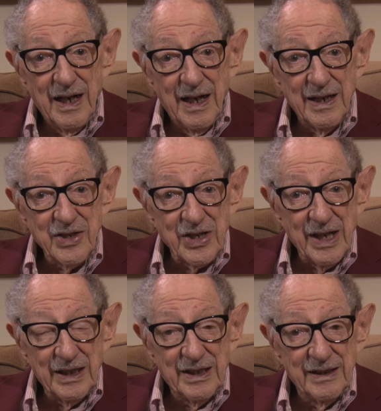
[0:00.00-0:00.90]
I
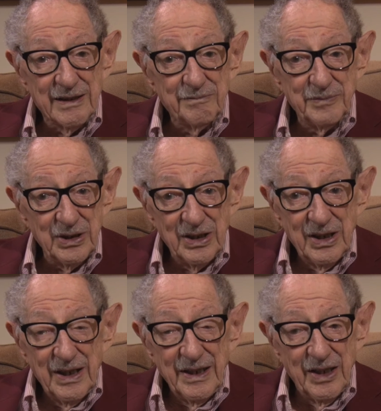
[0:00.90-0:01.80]
said, you
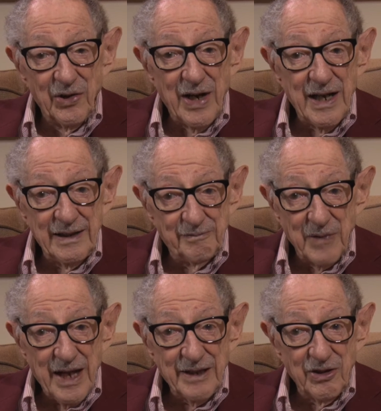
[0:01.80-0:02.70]
know,
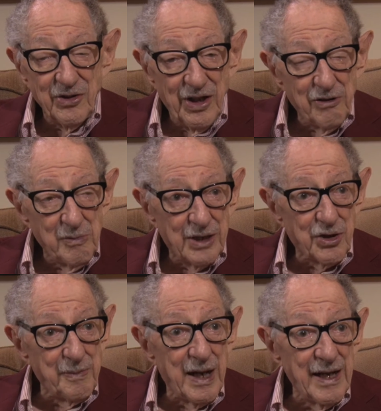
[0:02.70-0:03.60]
I don't know
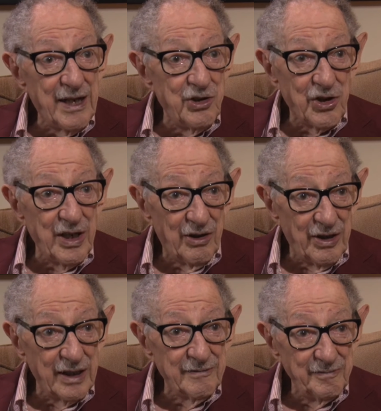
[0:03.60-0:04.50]
much about
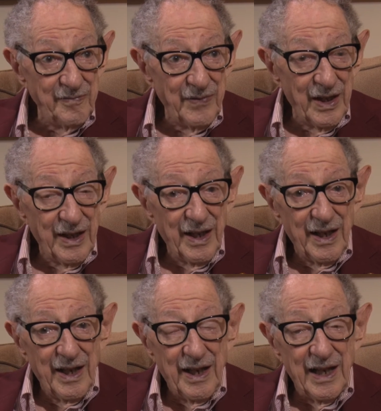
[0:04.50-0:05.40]
engineering,
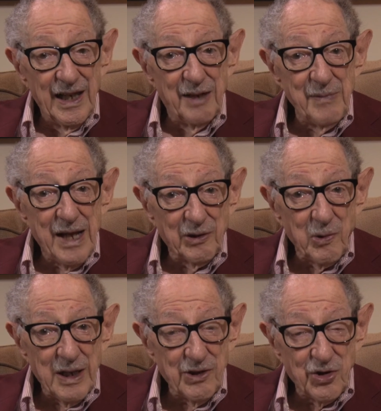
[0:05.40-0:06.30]
and I'm not
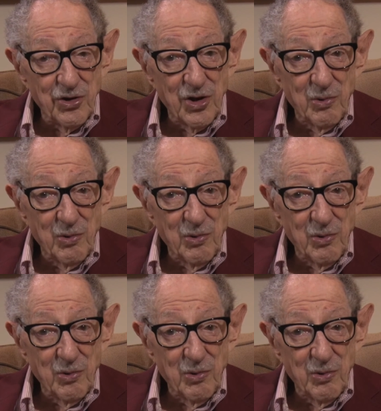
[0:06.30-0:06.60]
quite sure